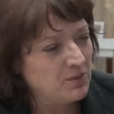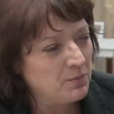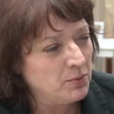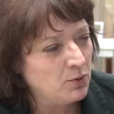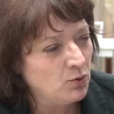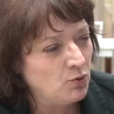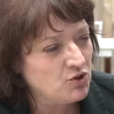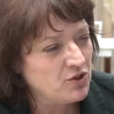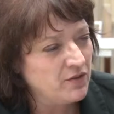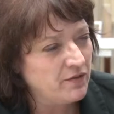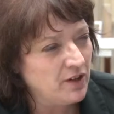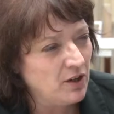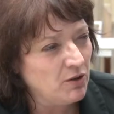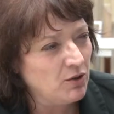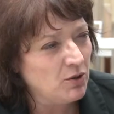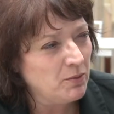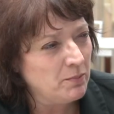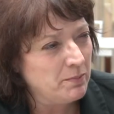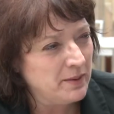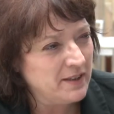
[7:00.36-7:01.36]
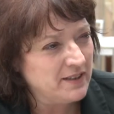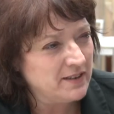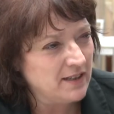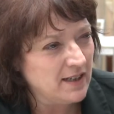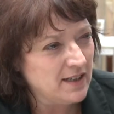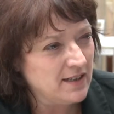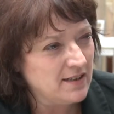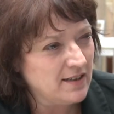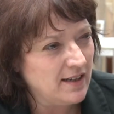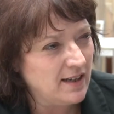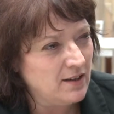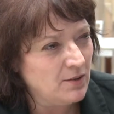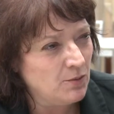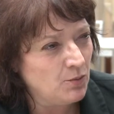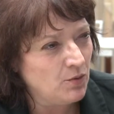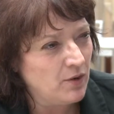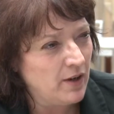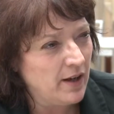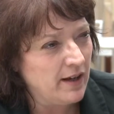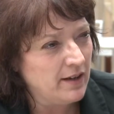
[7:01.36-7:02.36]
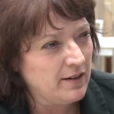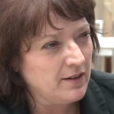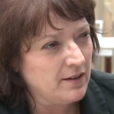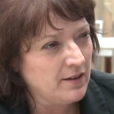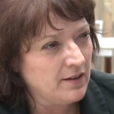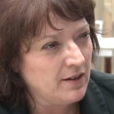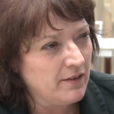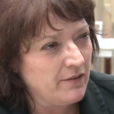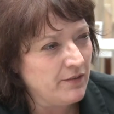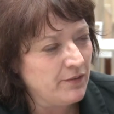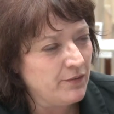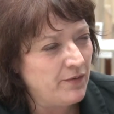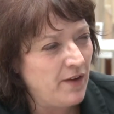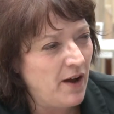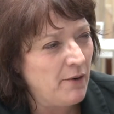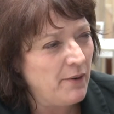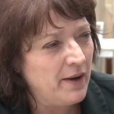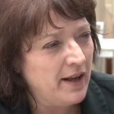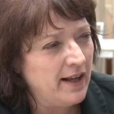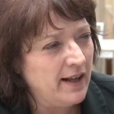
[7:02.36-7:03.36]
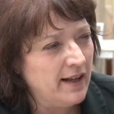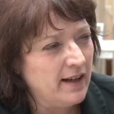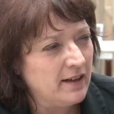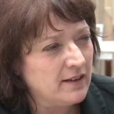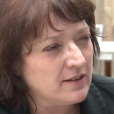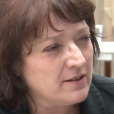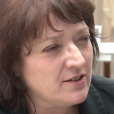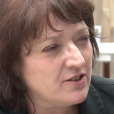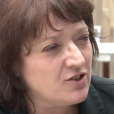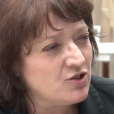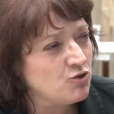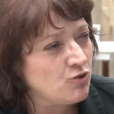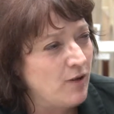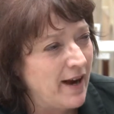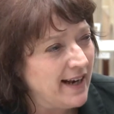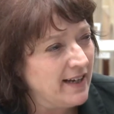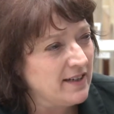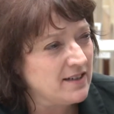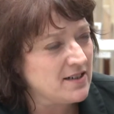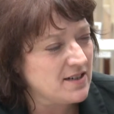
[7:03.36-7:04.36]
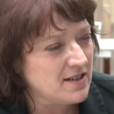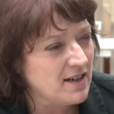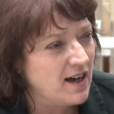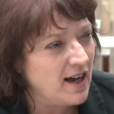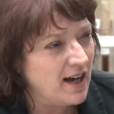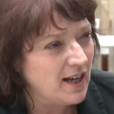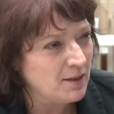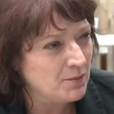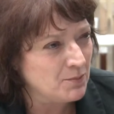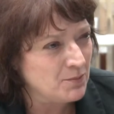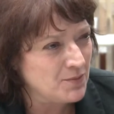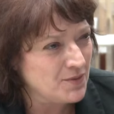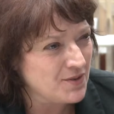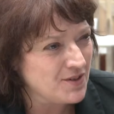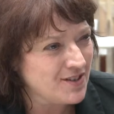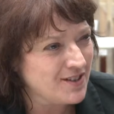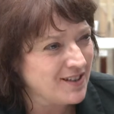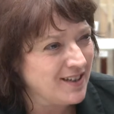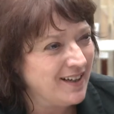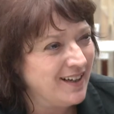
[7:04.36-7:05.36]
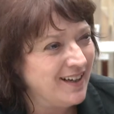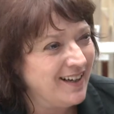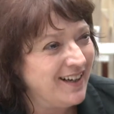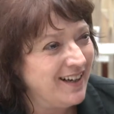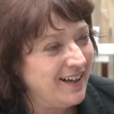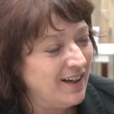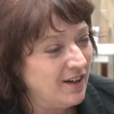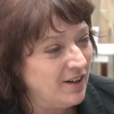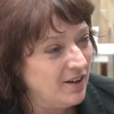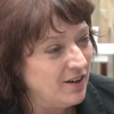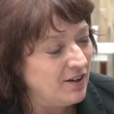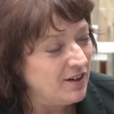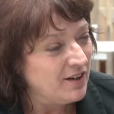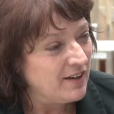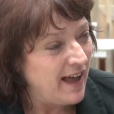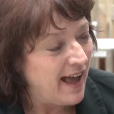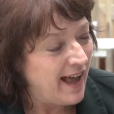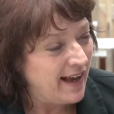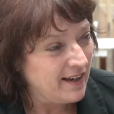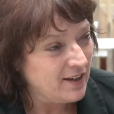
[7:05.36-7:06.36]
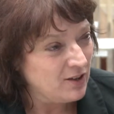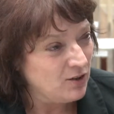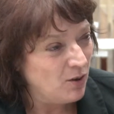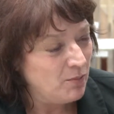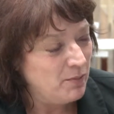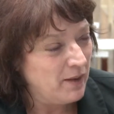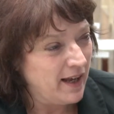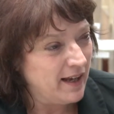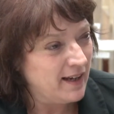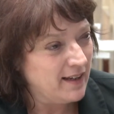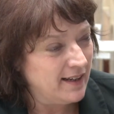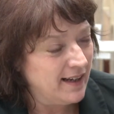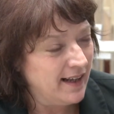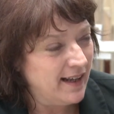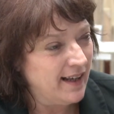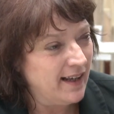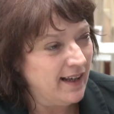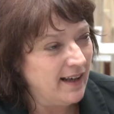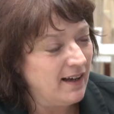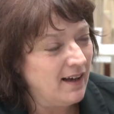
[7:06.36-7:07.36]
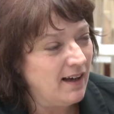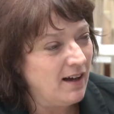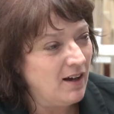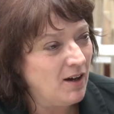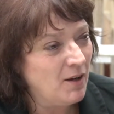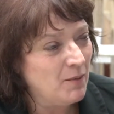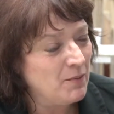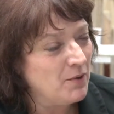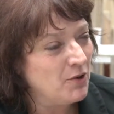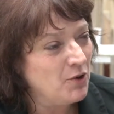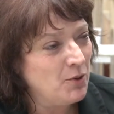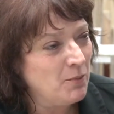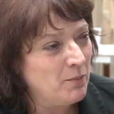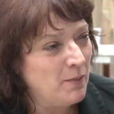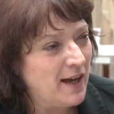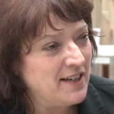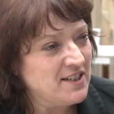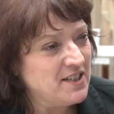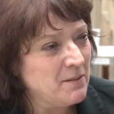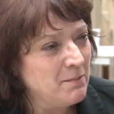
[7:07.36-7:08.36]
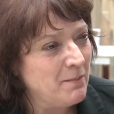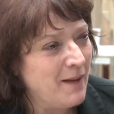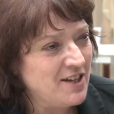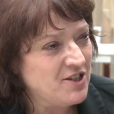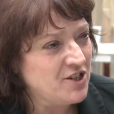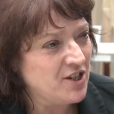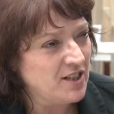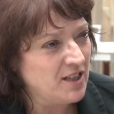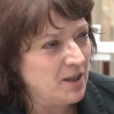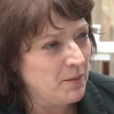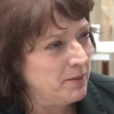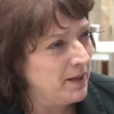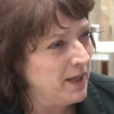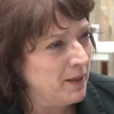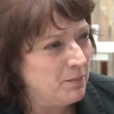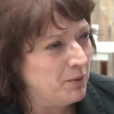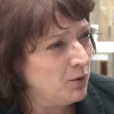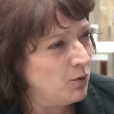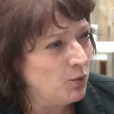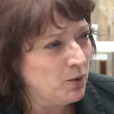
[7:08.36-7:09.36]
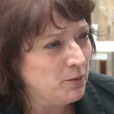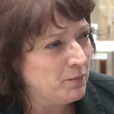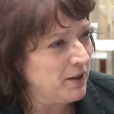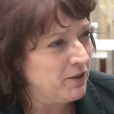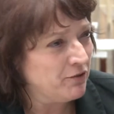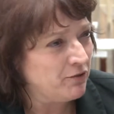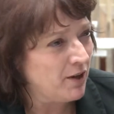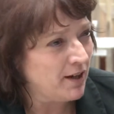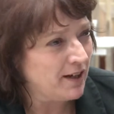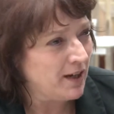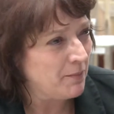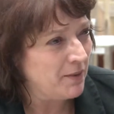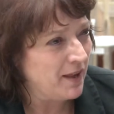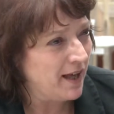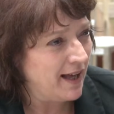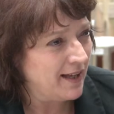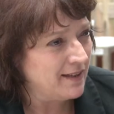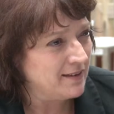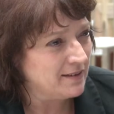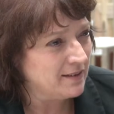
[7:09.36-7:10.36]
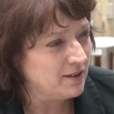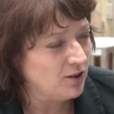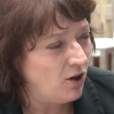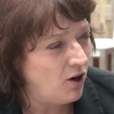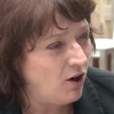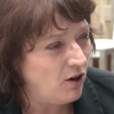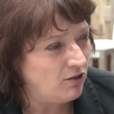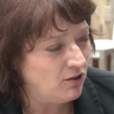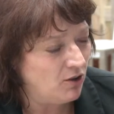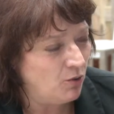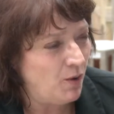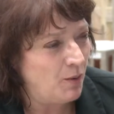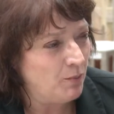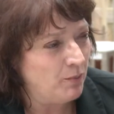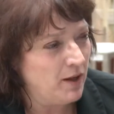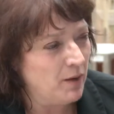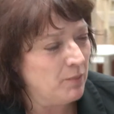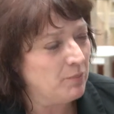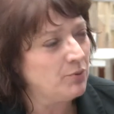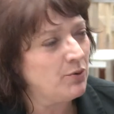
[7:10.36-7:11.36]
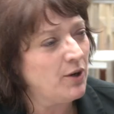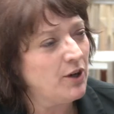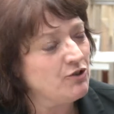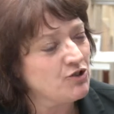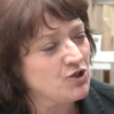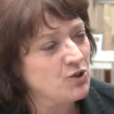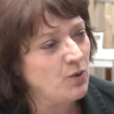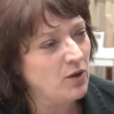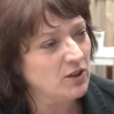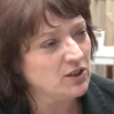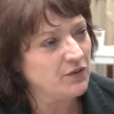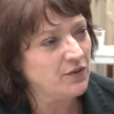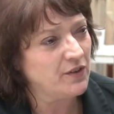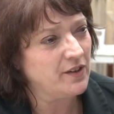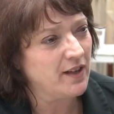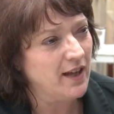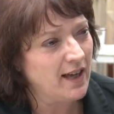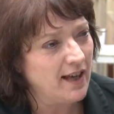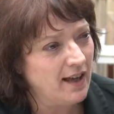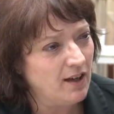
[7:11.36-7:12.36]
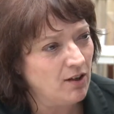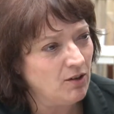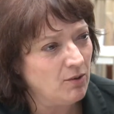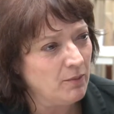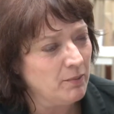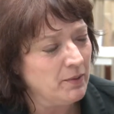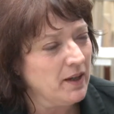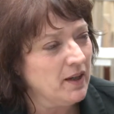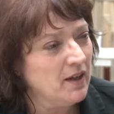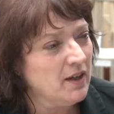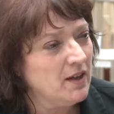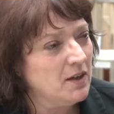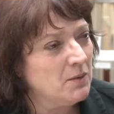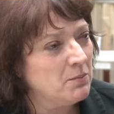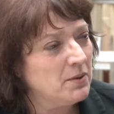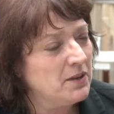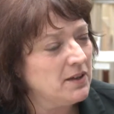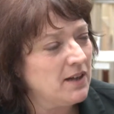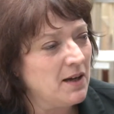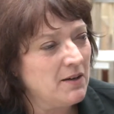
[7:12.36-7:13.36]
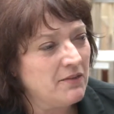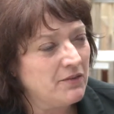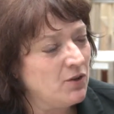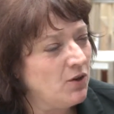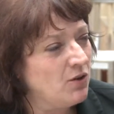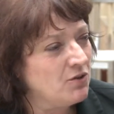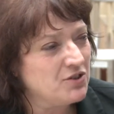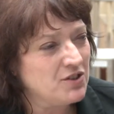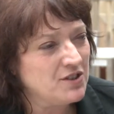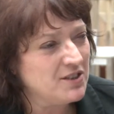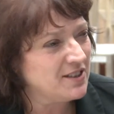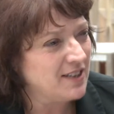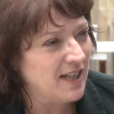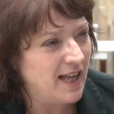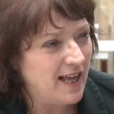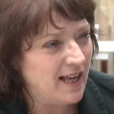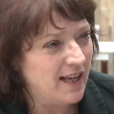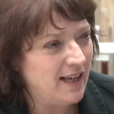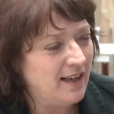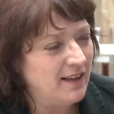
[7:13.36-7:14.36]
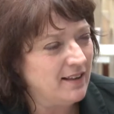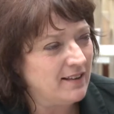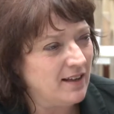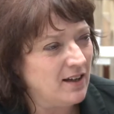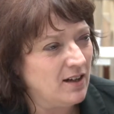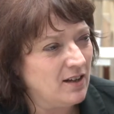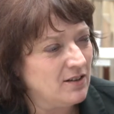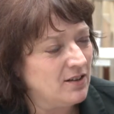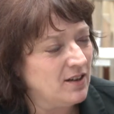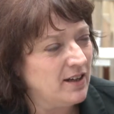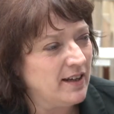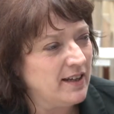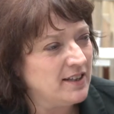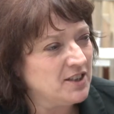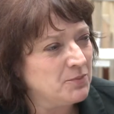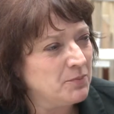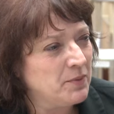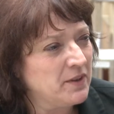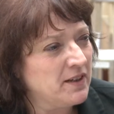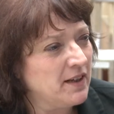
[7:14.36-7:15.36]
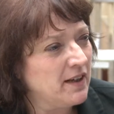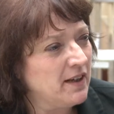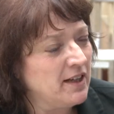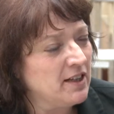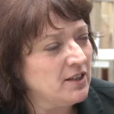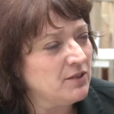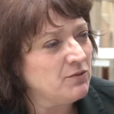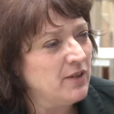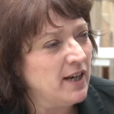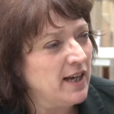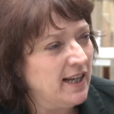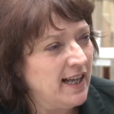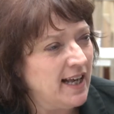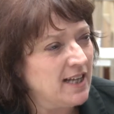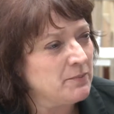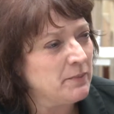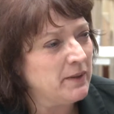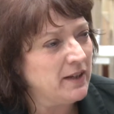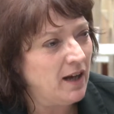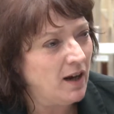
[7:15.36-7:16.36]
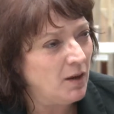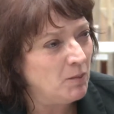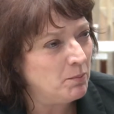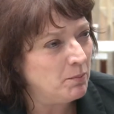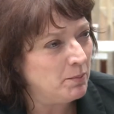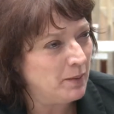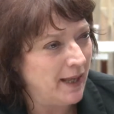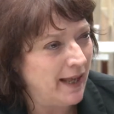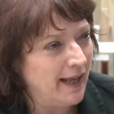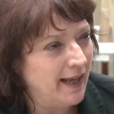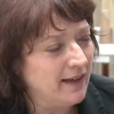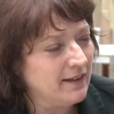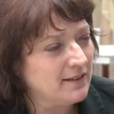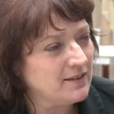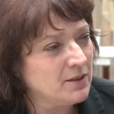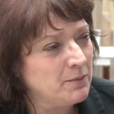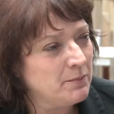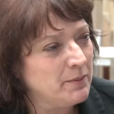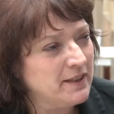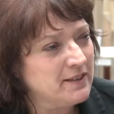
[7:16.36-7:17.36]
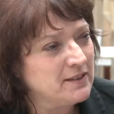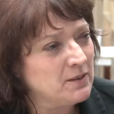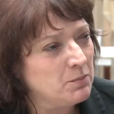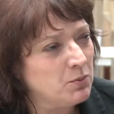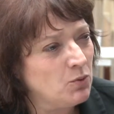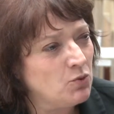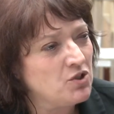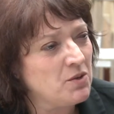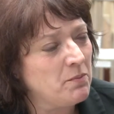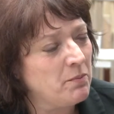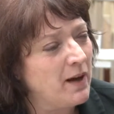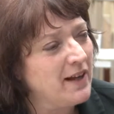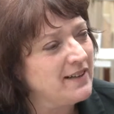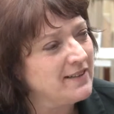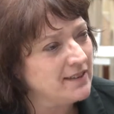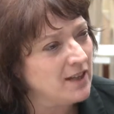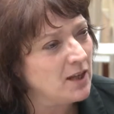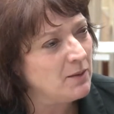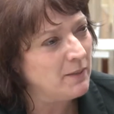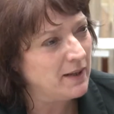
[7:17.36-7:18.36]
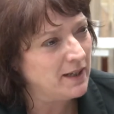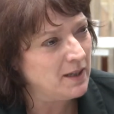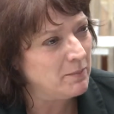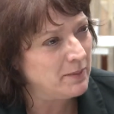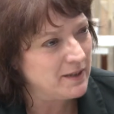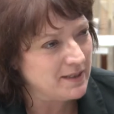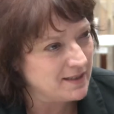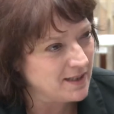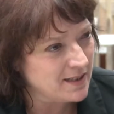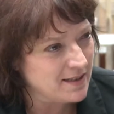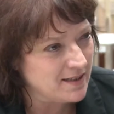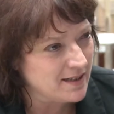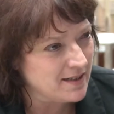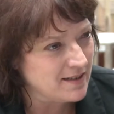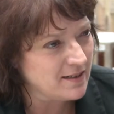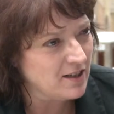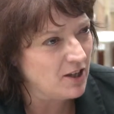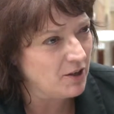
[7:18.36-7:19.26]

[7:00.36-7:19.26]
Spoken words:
support of local business in very constrained times, economically, you might imagine that people would be throwing up their hands in horror when we approach to ask for their help. But I've got to say that it really has been humbling to be supported by so many businesses